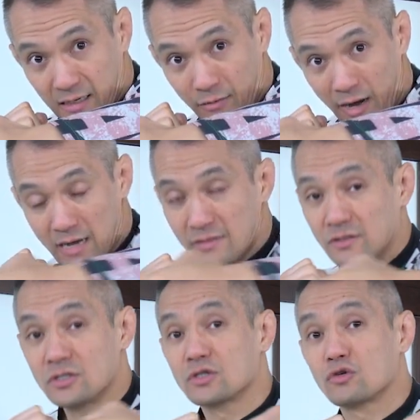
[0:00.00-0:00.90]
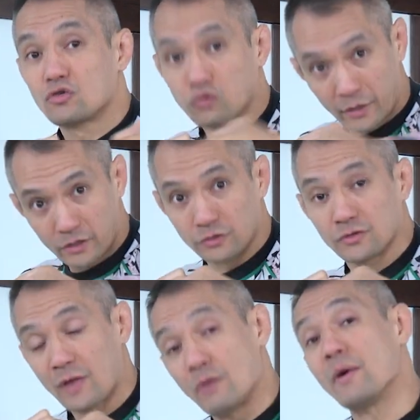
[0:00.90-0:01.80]
right? This is critical
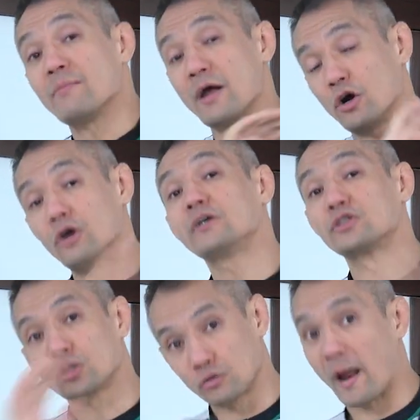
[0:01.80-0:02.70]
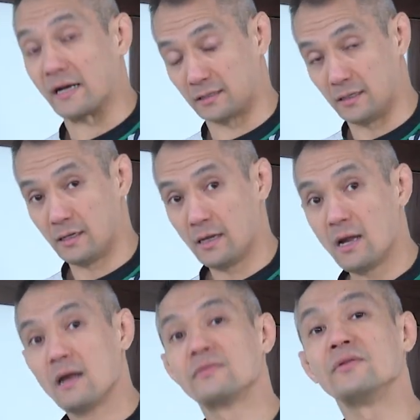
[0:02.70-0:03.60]
so that way my hook is correct.
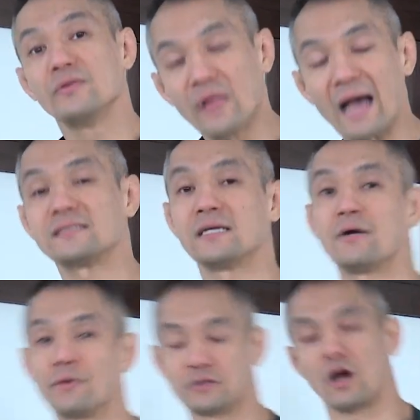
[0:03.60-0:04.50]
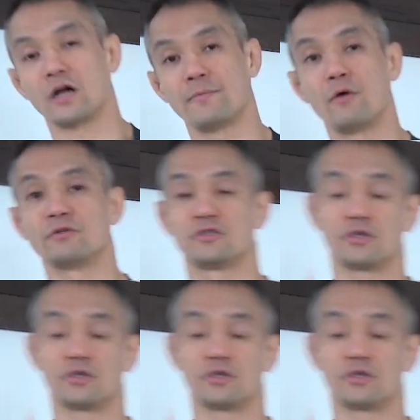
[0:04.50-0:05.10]
The last thing I want to talk about, which